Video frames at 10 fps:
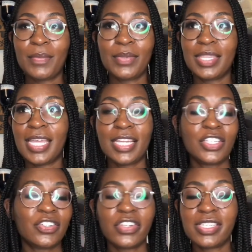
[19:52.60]
they
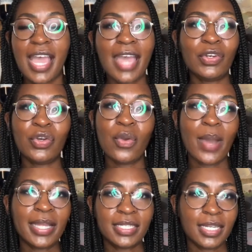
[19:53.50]
just had no
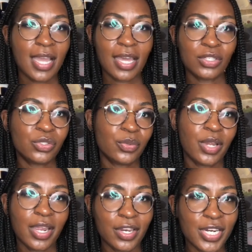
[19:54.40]
idea how to do her
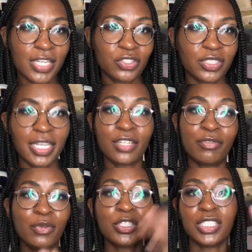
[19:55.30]
hair naturally. And
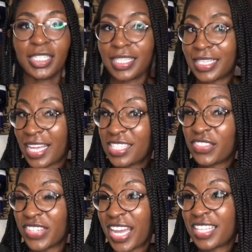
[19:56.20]
unfortunately, that's a
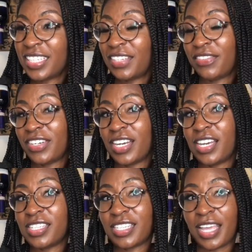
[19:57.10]
reality for
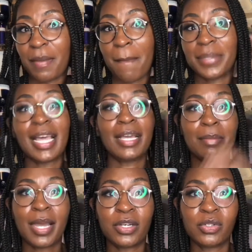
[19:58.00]
us, like black
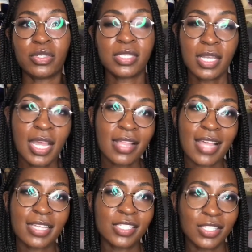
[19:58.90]
models,
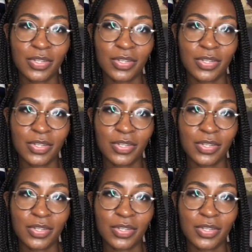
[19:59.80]
that still